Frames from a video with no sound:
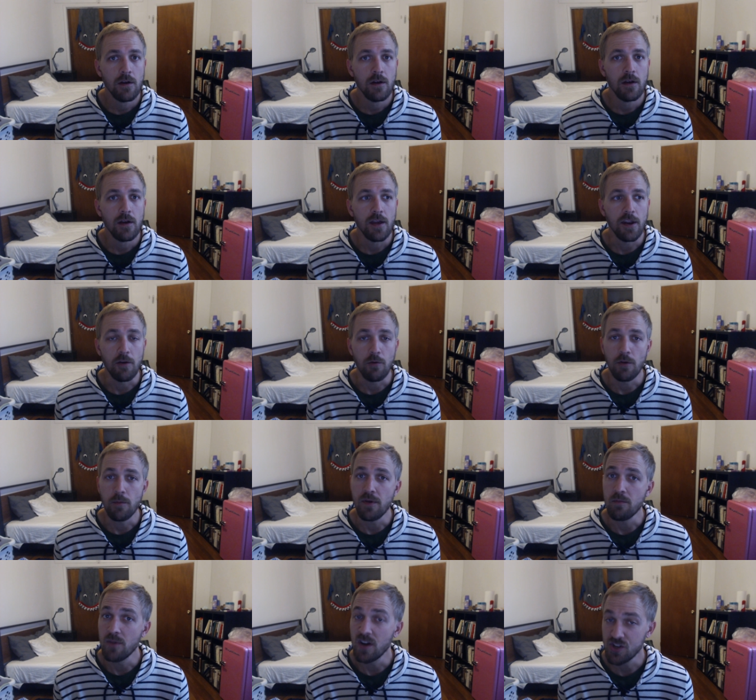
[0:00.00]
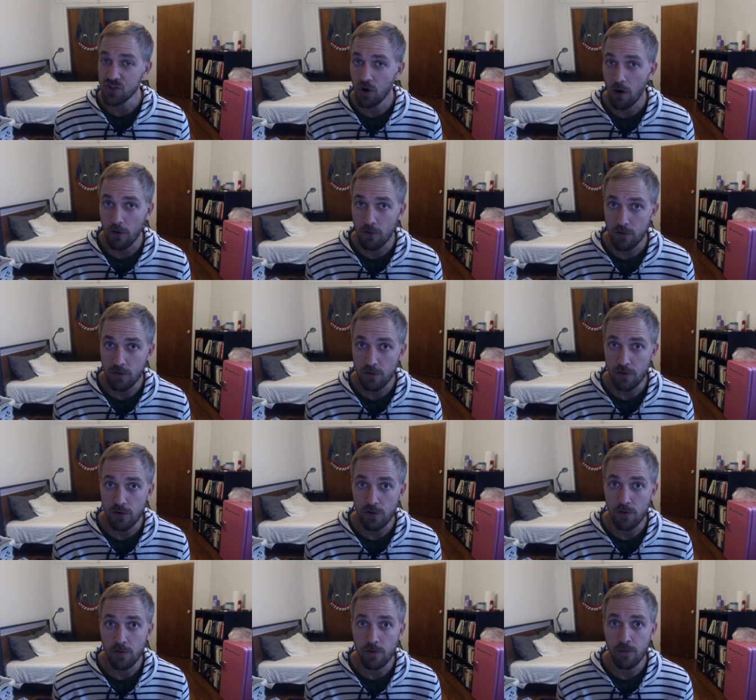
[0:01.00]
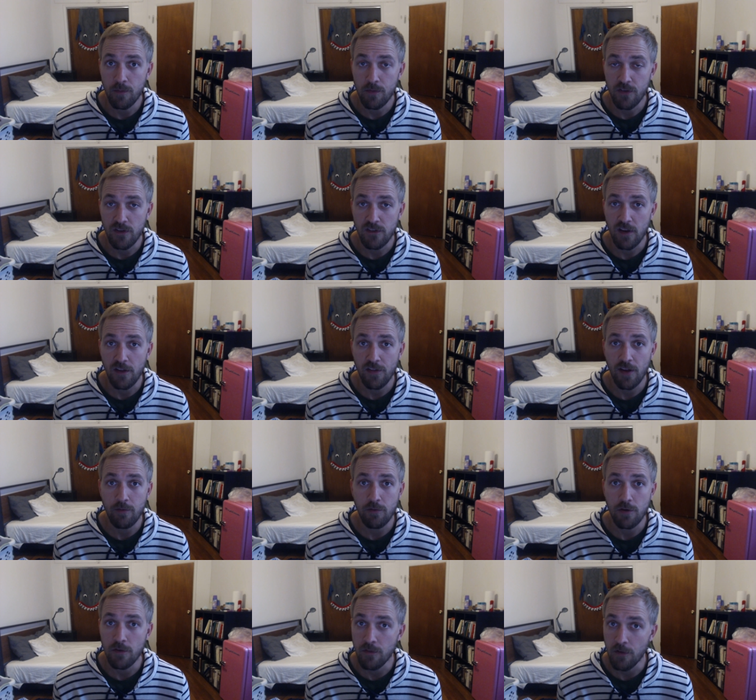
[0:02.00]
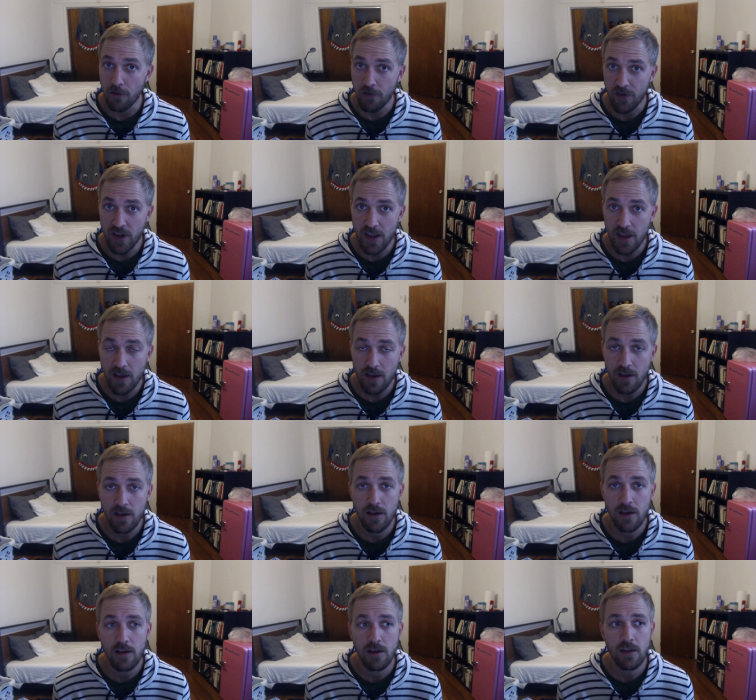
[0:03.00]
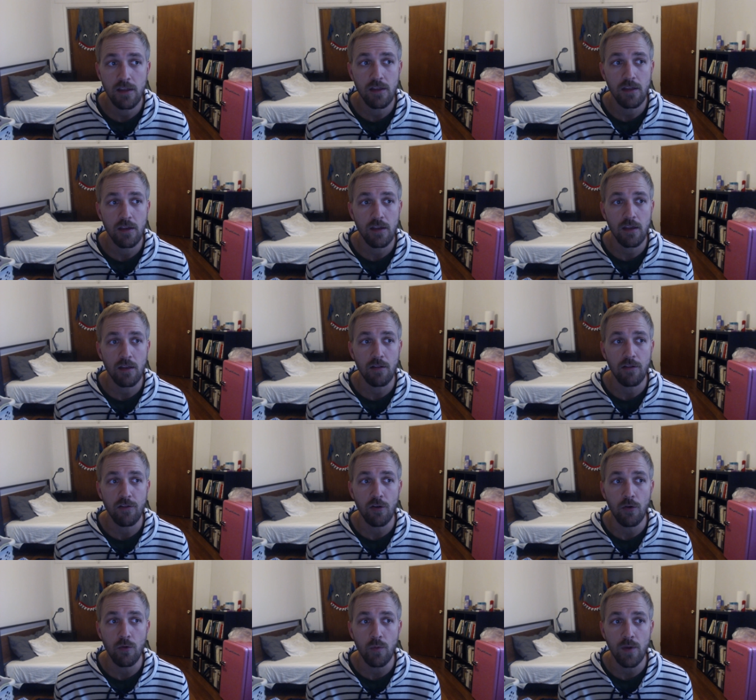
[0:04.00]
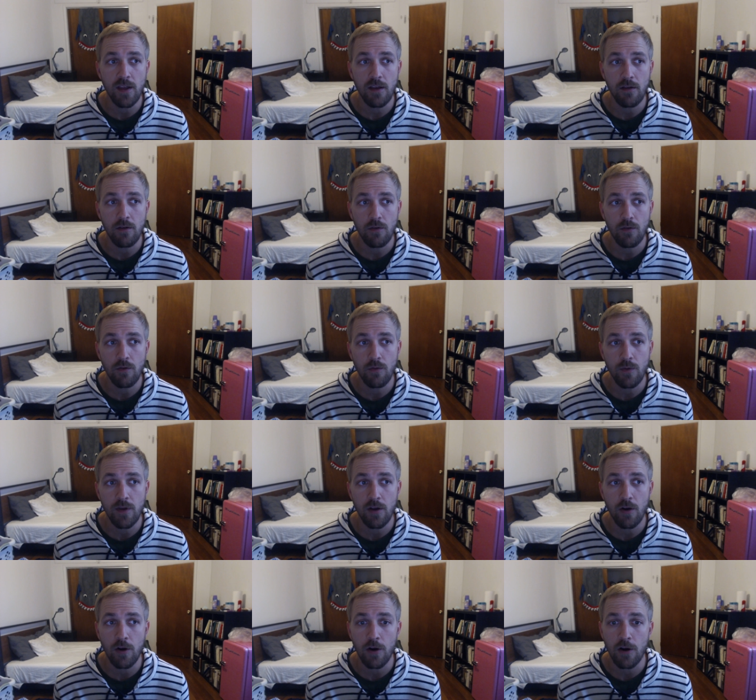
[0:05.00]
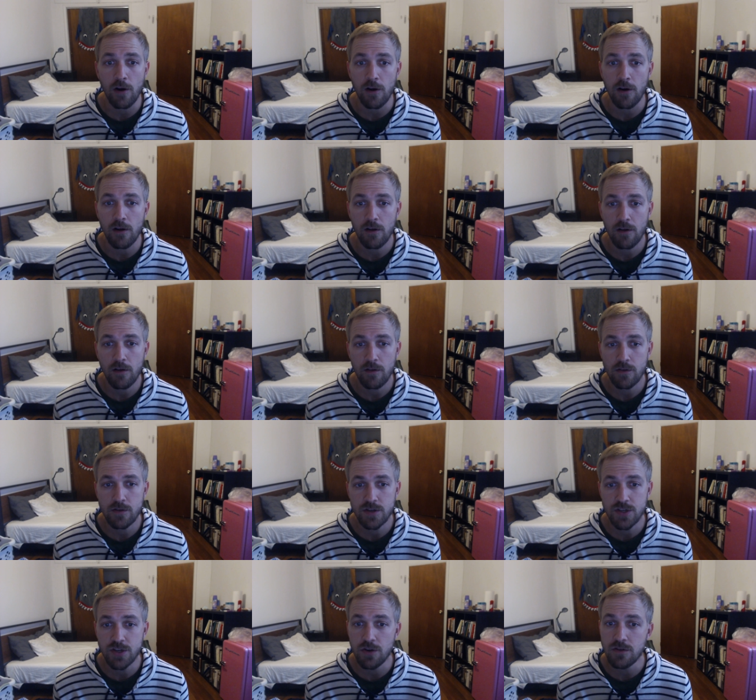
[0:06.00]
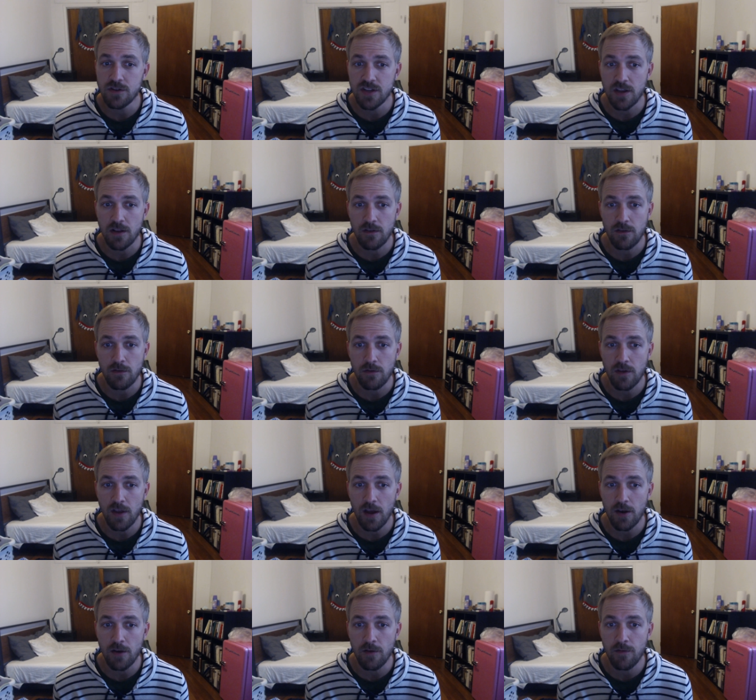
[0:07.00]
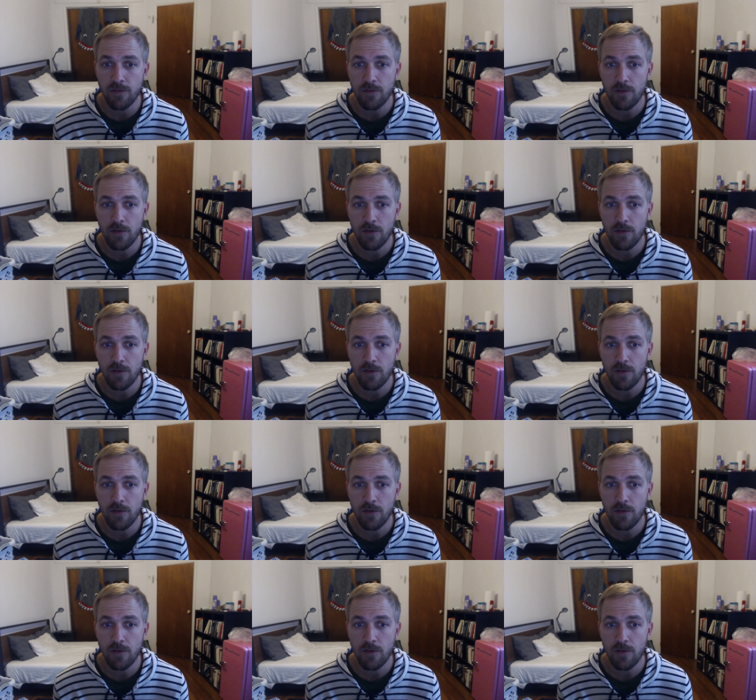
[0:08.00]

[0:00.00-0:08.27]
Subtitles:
And it would be much harder to chase after diversity. And so we are choosing to kind of